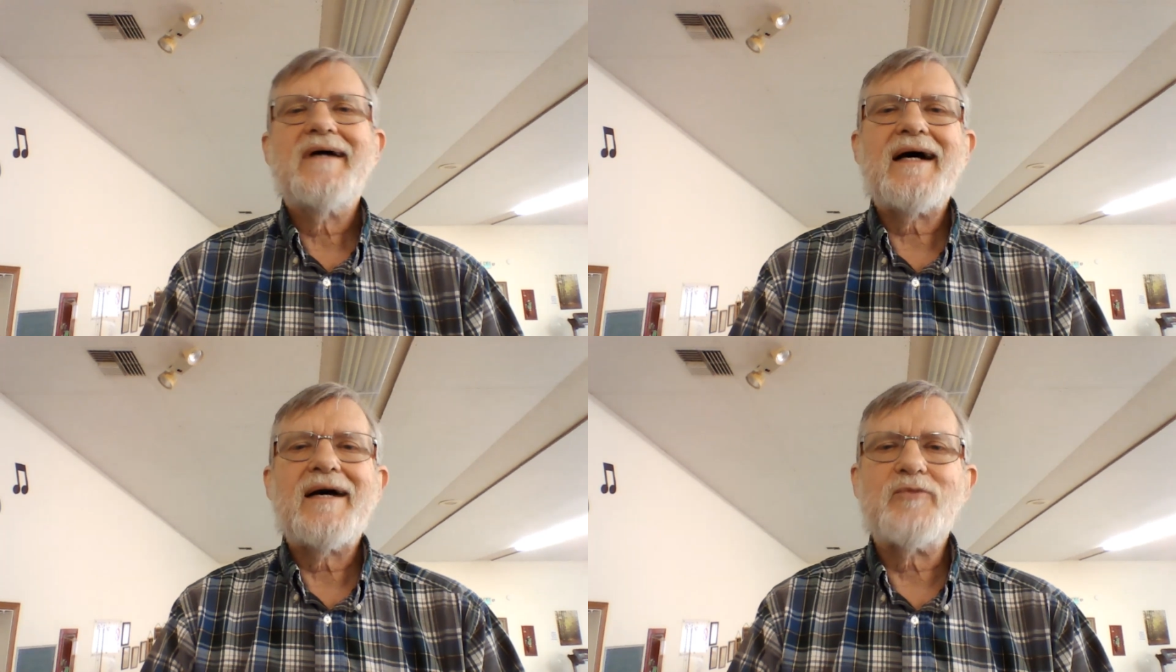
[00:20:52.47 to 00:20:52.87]

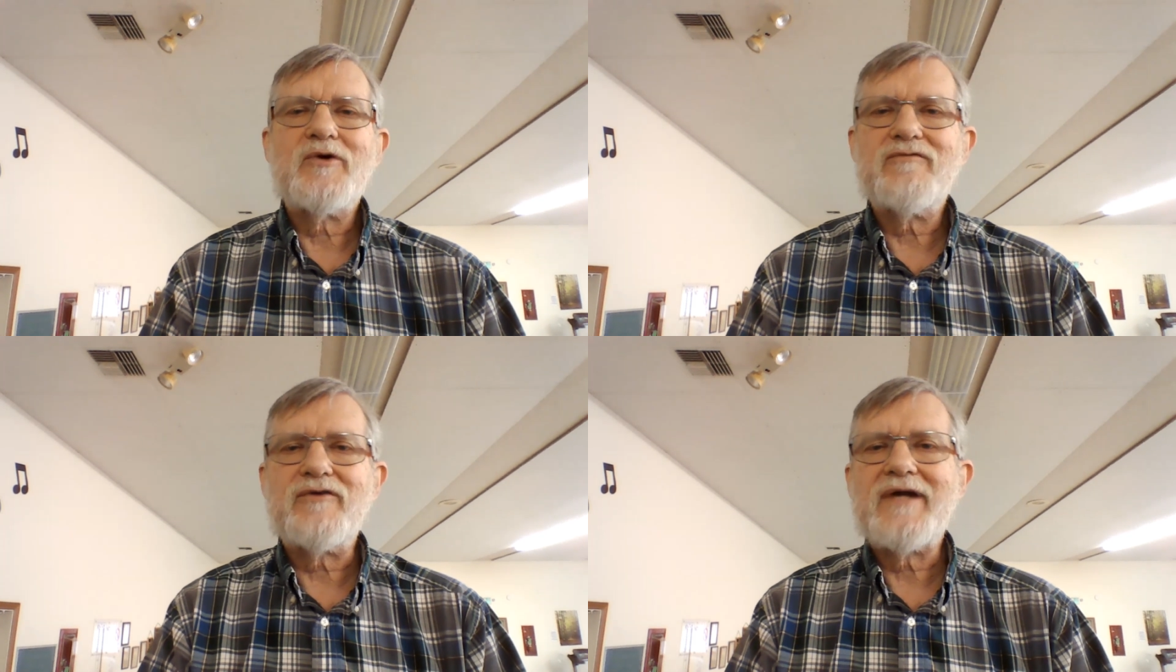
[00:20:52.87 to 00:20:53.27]
I'm
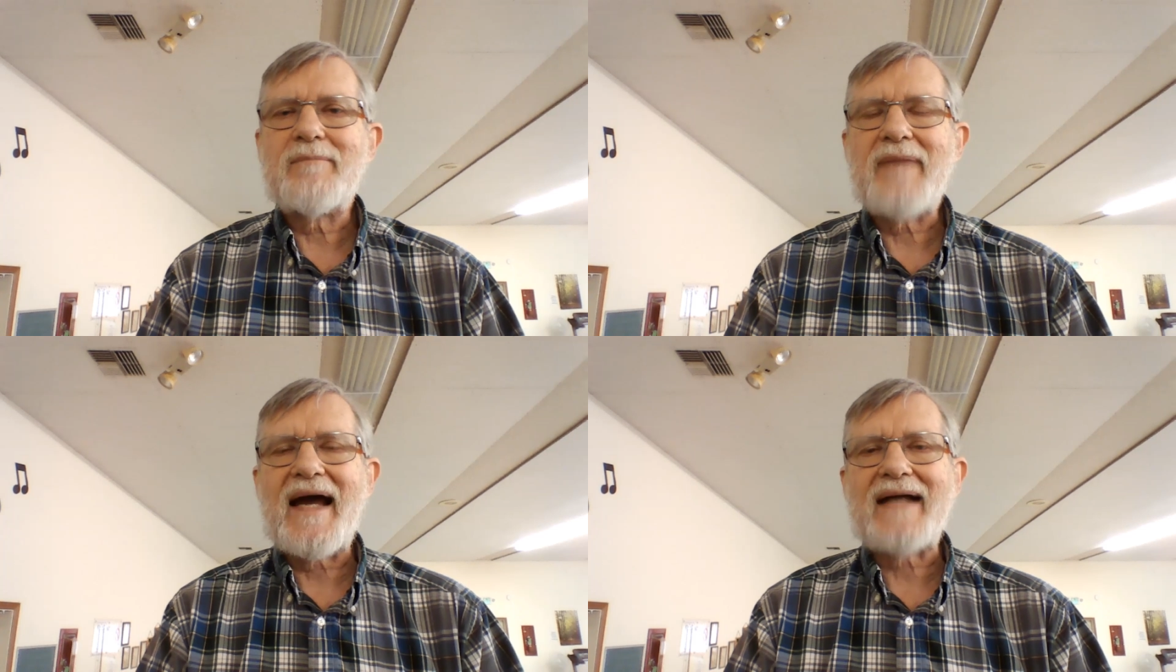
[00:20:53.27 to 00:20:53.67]

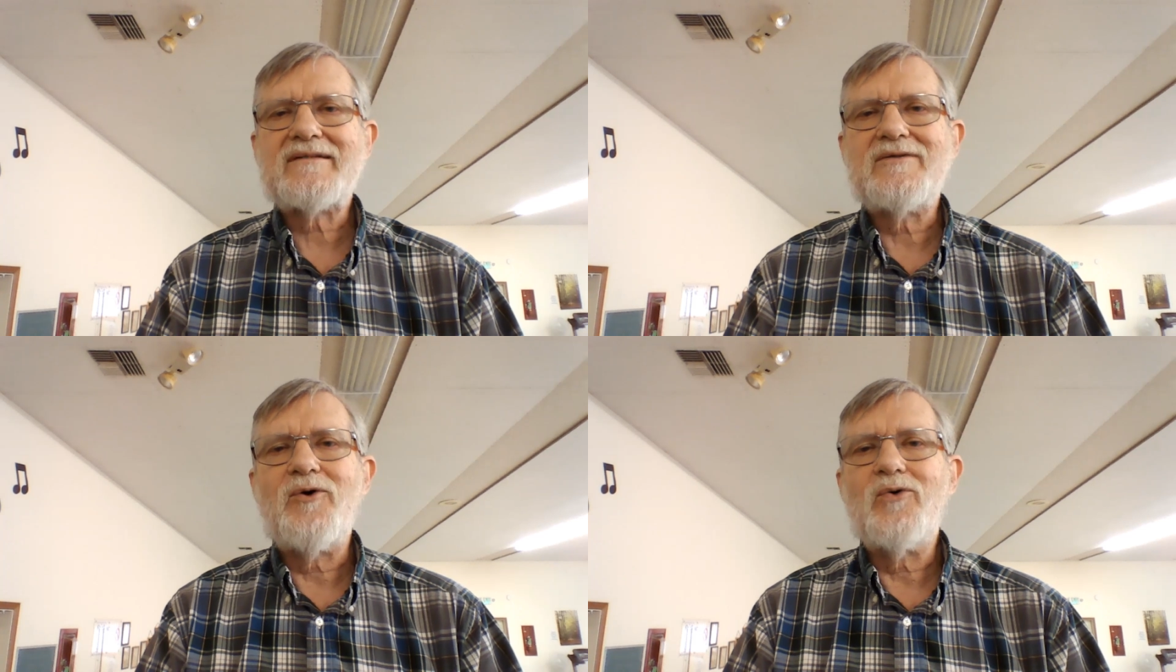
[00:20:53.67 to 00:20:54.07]
reverting back
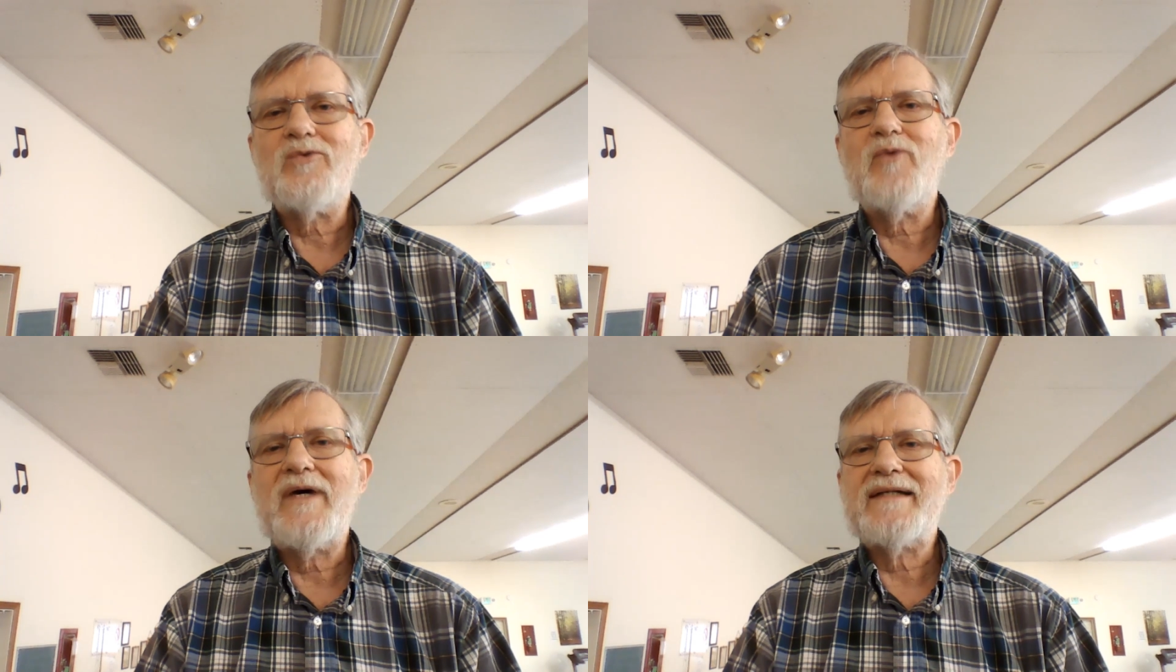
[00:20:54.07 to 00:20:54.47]
to
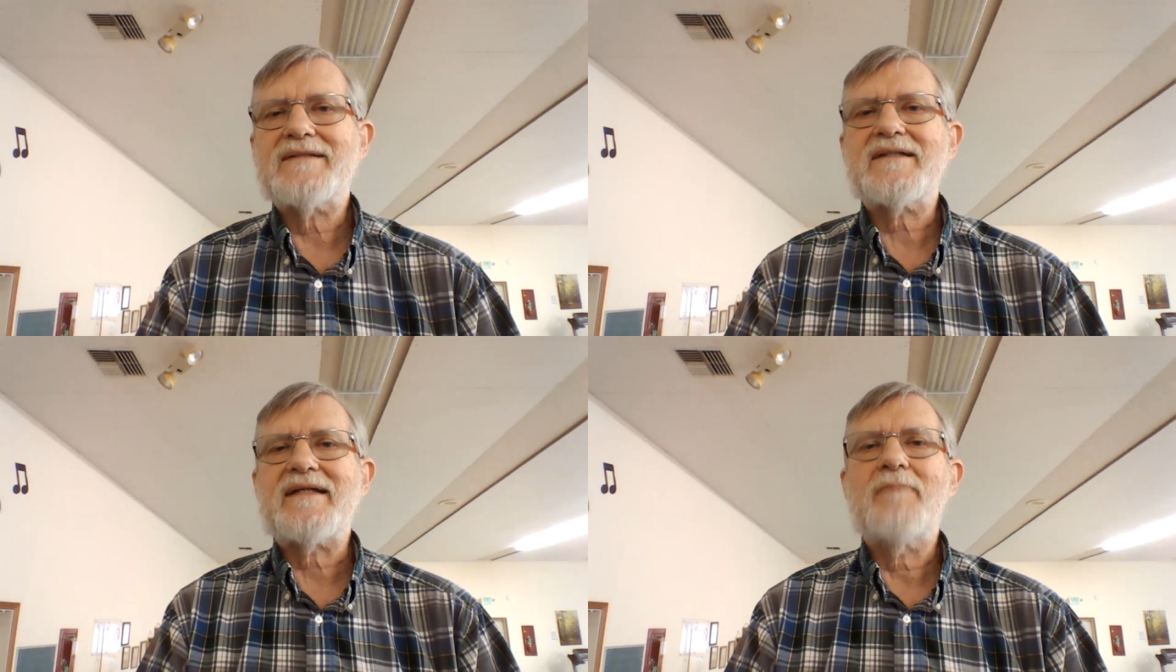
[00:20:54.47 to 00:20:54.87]
old
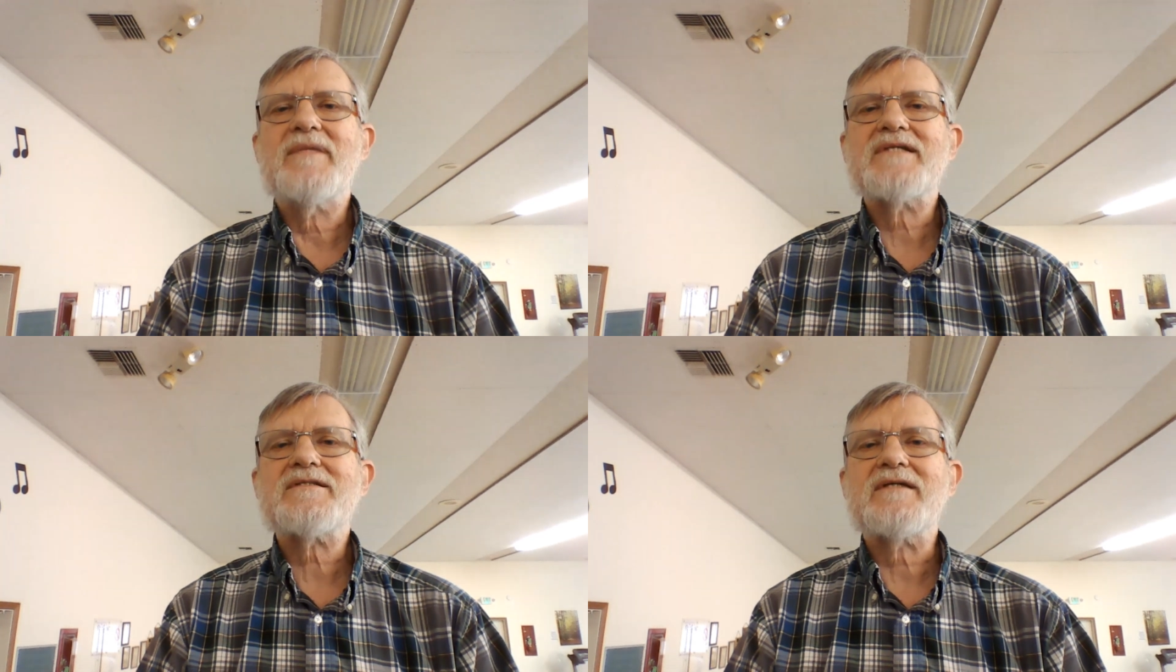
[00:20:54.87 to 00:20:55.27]
ways and I'm
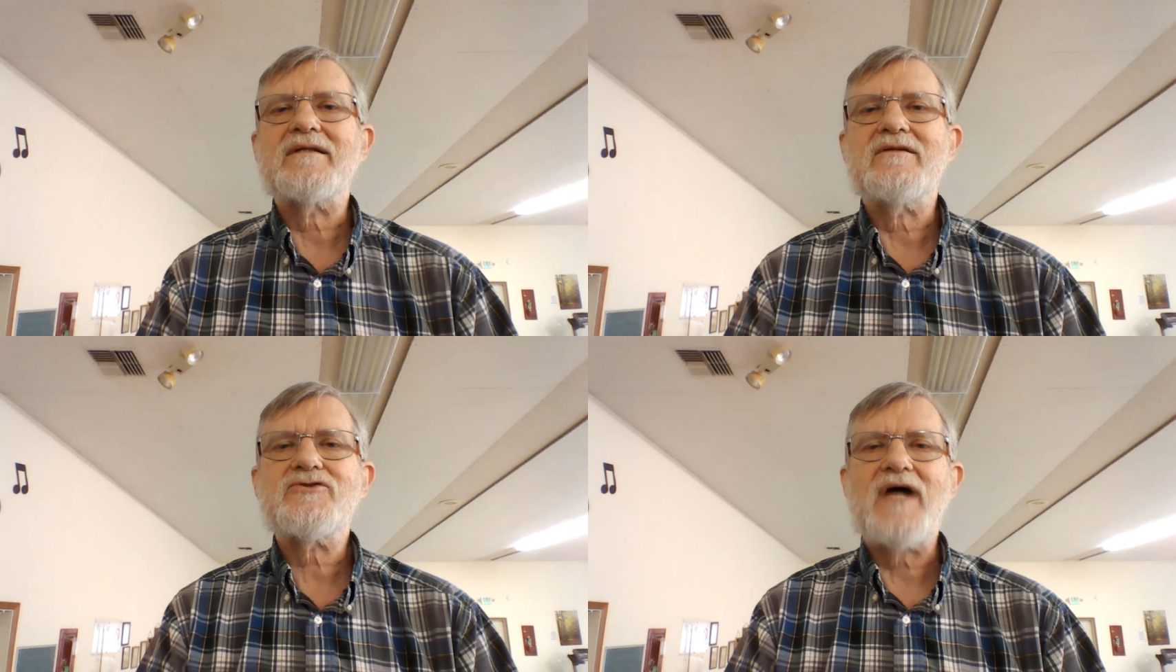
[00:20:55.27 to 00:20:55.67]
missing
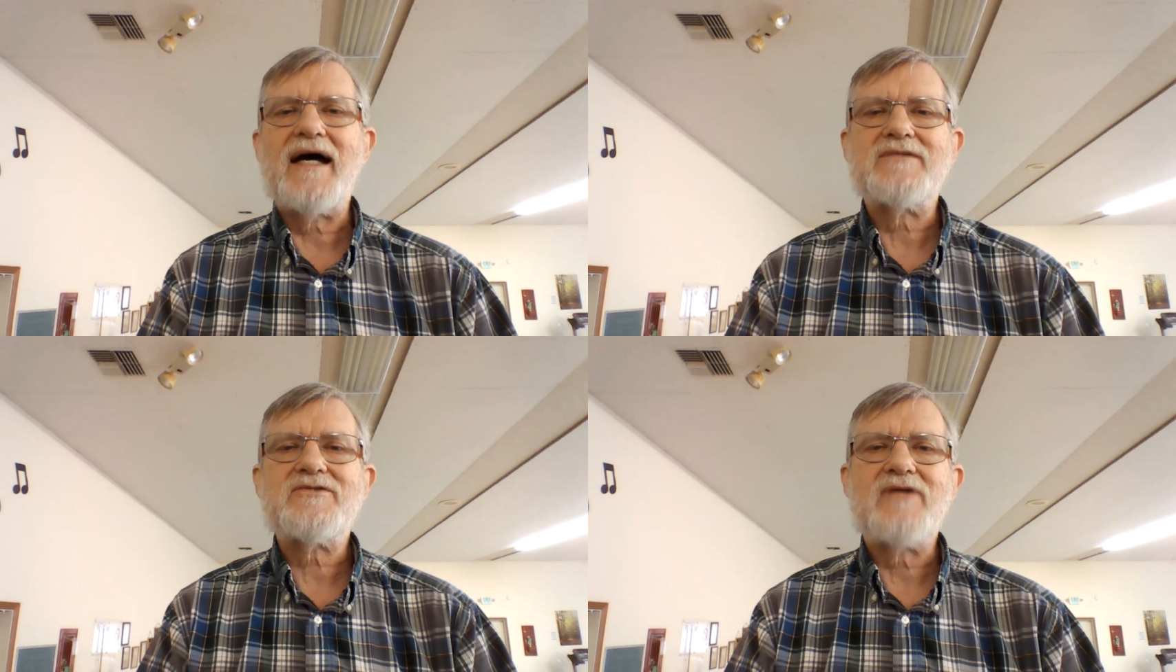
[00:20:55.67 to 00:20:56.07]
the
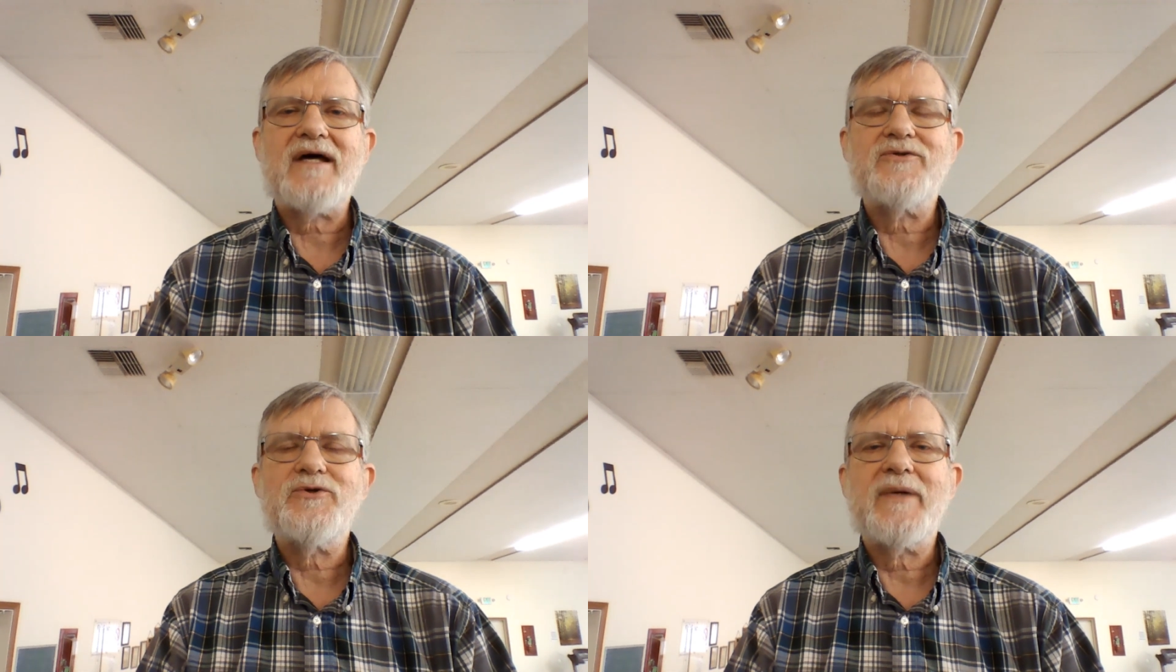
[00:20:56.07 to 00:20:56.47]
shots,
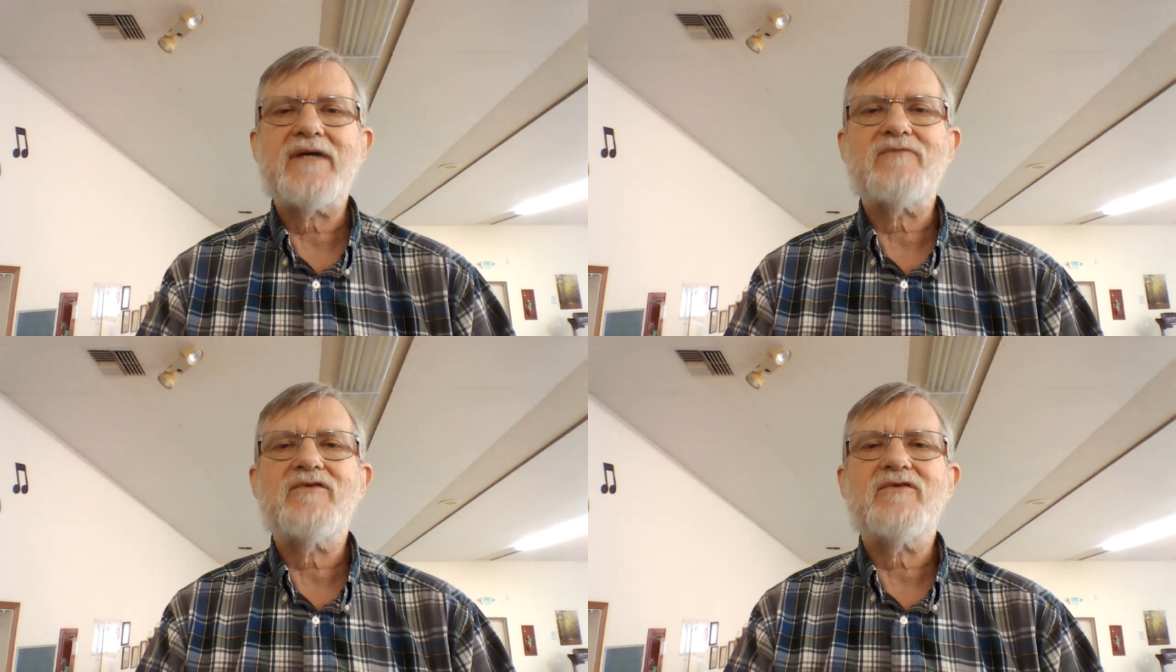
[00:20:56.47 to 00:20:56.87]
not doing
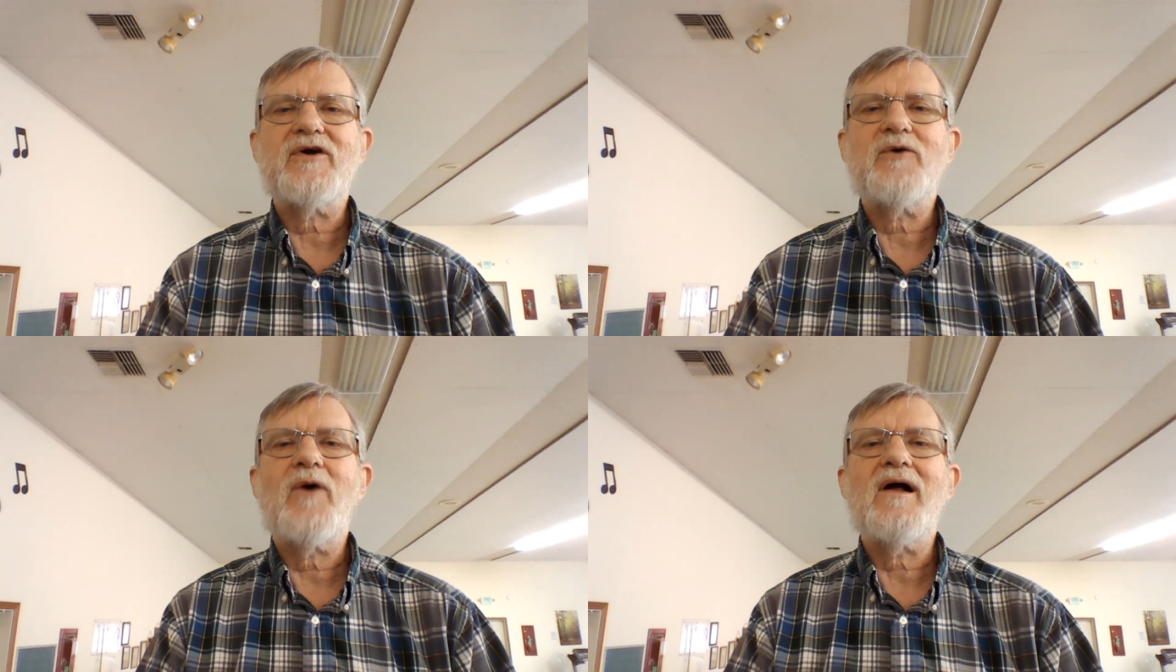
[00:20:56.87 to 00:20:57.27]
it very
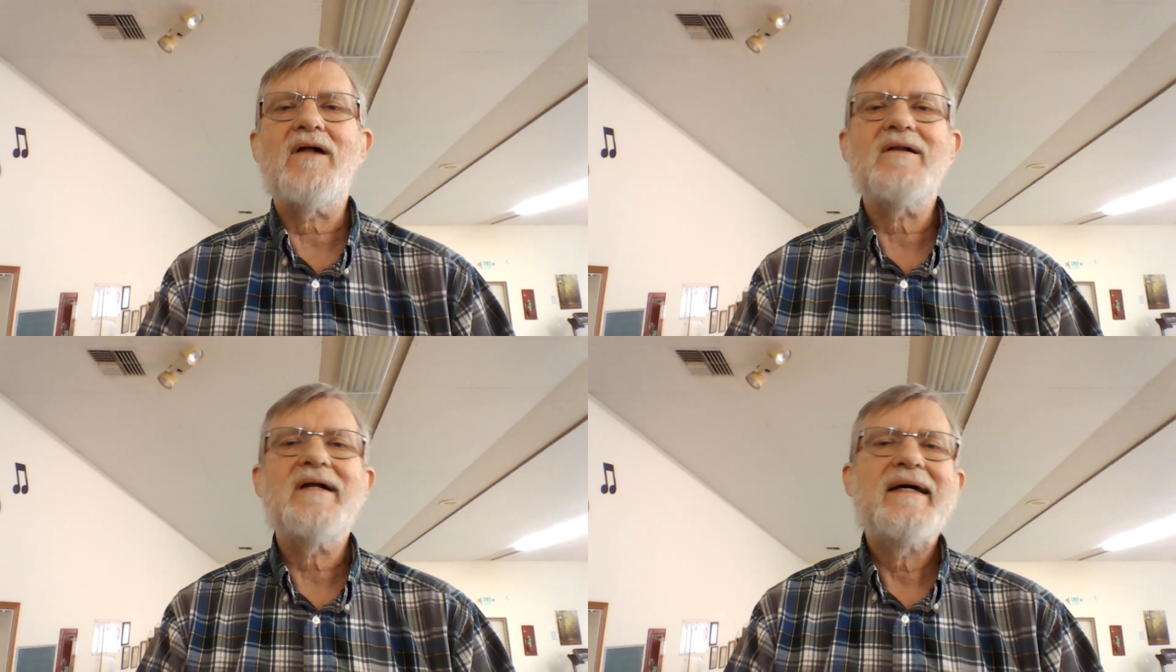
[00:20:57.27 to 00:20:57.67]
well.